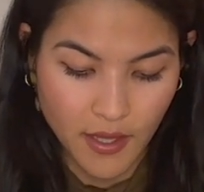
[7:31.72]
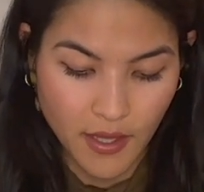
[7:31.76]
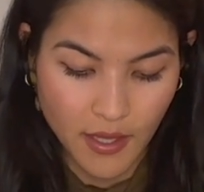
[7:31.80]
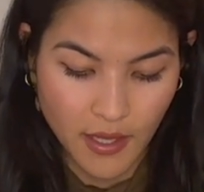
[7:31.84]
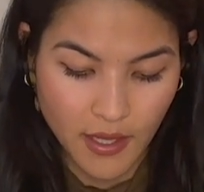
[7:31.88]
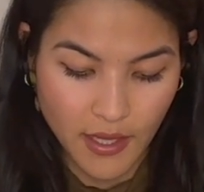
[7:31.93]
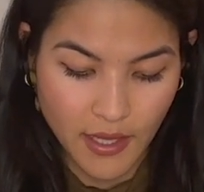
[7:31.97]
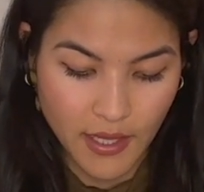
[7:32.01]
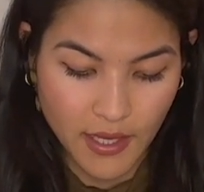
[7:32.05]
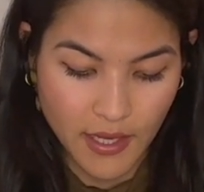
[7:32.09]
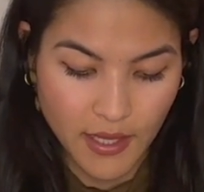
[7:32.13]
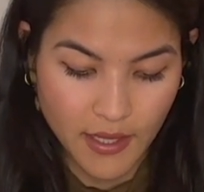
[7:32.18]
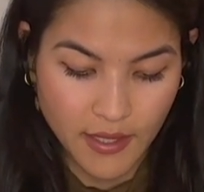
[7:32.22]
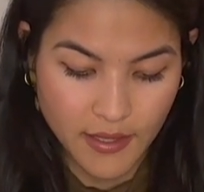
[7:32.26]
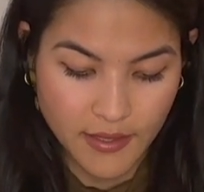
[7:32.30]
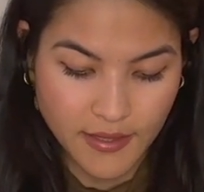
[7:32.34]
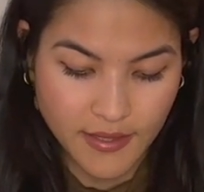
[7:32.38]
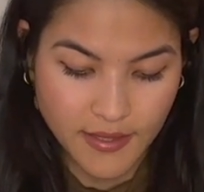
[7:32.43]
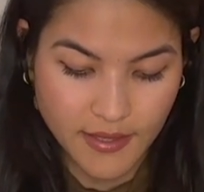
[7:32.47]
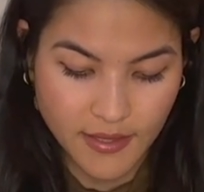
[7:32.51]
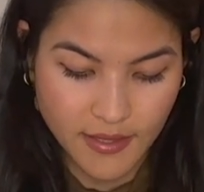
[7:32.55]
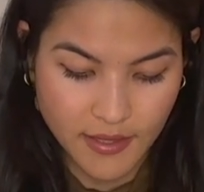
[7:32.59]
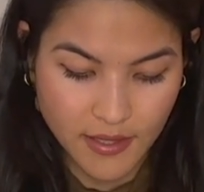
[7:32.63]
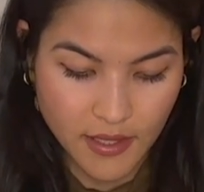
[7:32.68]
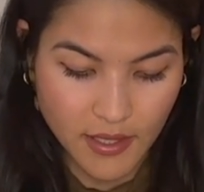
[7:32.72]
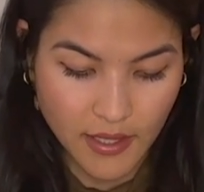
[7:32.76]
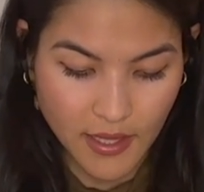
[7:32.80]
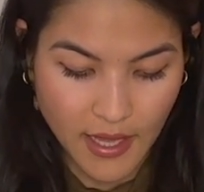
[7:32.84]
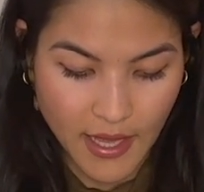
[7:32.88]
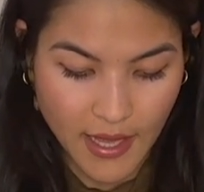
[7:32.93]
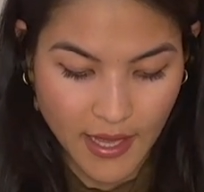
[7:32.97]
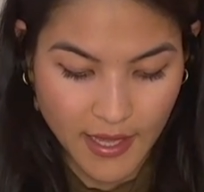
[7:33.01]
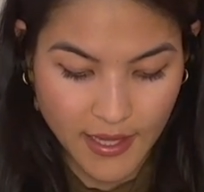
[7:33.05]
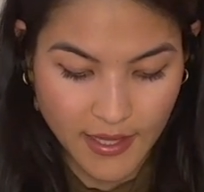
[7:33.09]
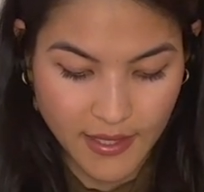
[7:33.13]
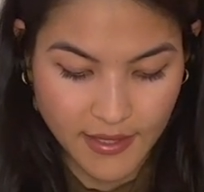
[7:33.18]
It is
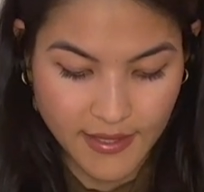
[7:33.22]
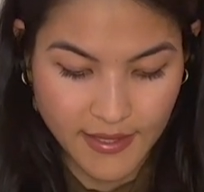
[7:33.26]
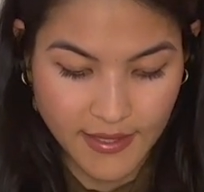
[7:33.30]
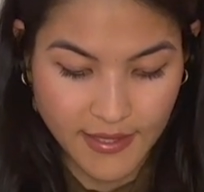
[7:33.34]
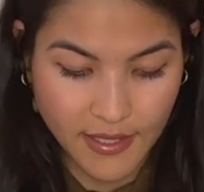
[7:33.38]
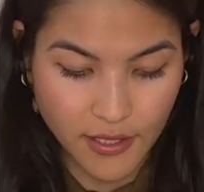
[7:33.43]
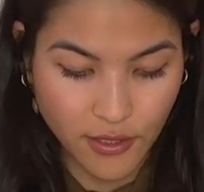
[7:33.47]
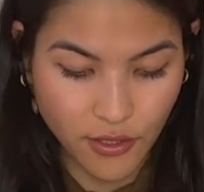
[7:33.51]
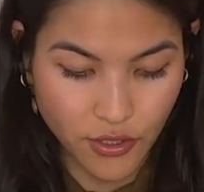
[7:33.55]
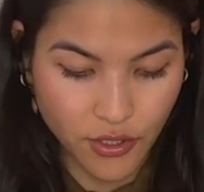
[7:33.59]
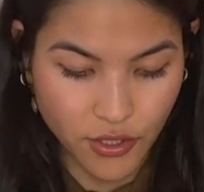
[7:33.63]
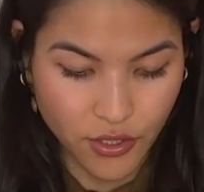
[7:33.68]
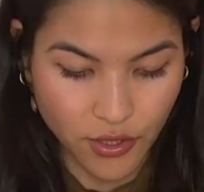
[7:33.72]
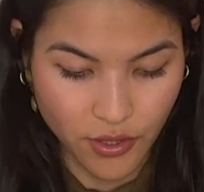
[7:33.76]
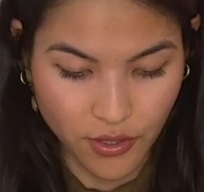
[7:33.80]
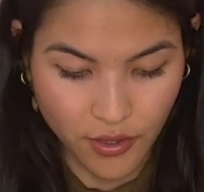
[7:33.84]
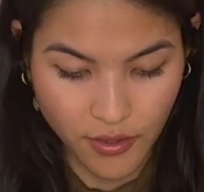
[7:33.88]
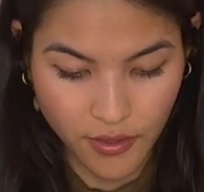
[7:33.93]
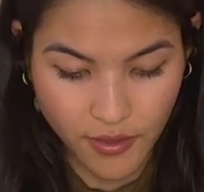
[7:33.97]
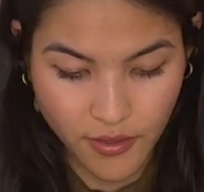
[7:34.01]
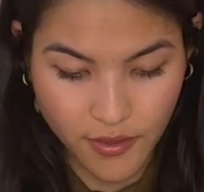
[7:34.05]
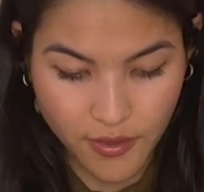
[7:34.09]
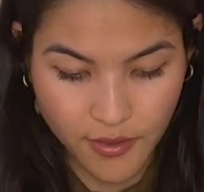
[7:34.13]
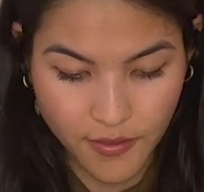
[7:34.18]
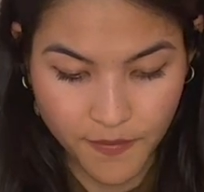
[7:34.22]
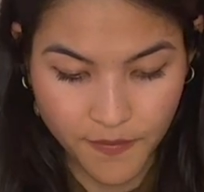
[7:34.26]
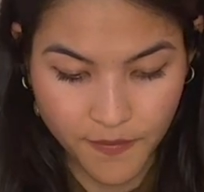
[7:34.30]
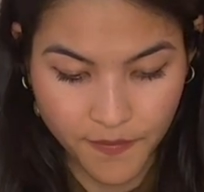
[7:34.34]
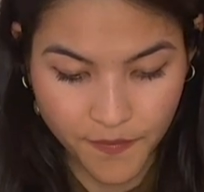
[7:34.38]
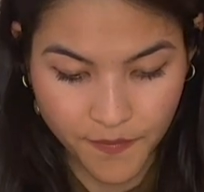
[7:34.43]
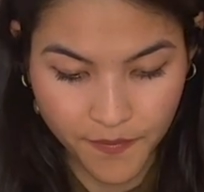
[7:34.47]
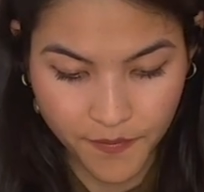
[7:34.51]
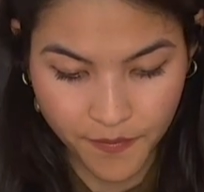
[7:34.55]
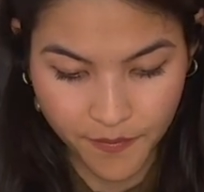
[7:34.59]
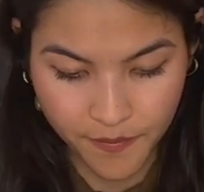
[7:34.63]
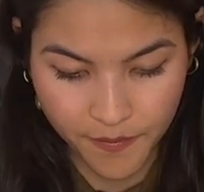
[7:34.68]
a silk shirt.
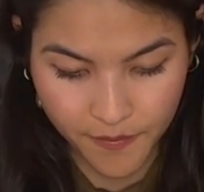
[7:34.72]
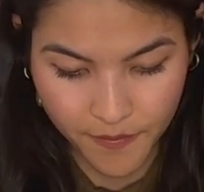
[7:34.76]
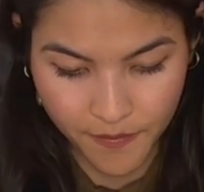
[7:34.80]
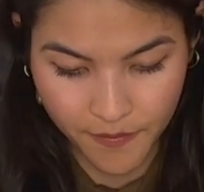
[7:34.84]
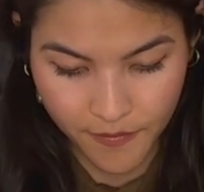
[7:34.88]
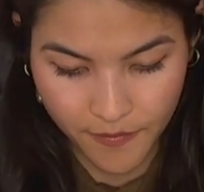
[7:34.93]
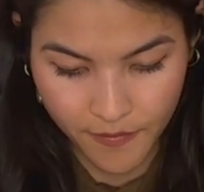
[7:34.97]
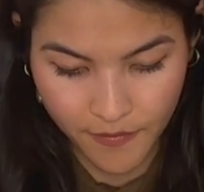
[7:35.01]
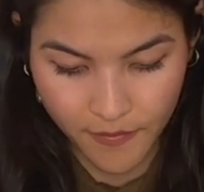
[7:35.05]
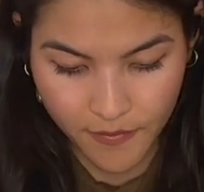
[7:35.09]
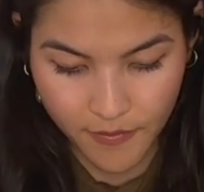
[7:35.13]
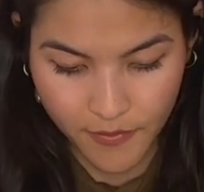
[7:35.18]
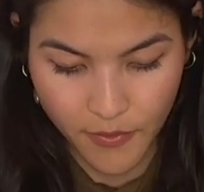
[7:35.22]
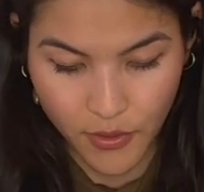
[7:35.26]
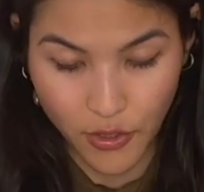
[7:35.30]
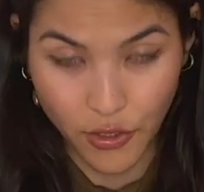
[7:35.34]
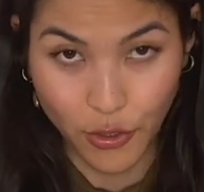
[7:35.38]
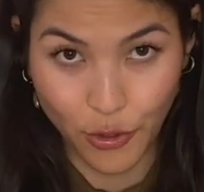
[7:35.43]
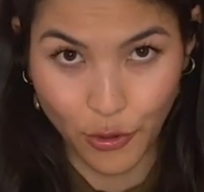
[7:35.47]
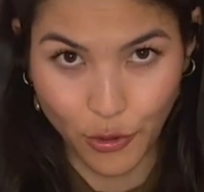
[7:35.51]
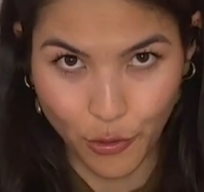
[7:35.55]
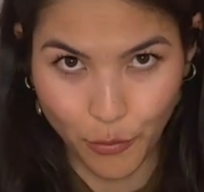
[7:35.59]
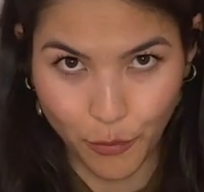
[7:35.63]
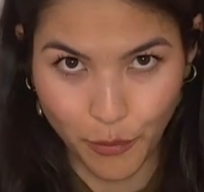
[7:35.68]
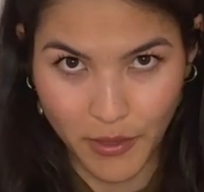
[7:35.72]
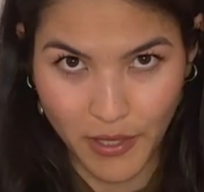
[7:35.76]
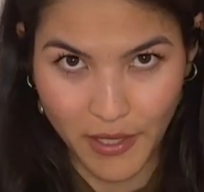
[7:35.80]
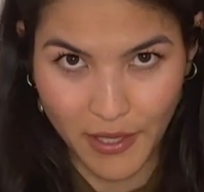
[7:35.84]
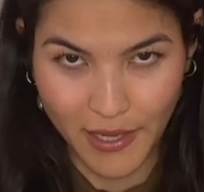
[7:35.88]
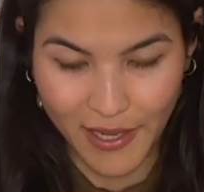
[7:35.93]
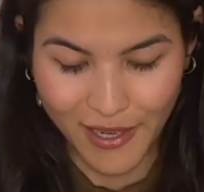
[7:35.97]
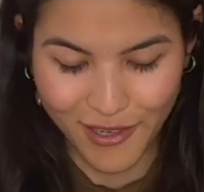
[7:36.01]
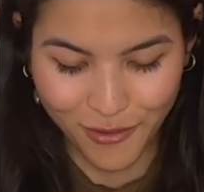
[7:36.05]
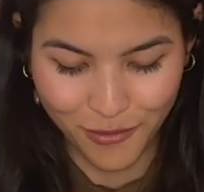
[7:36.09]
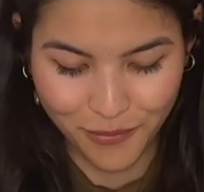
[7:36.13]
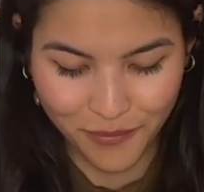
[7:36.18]
I'm gonna open it
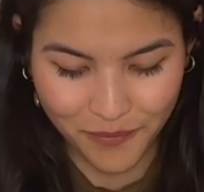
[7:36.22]
now.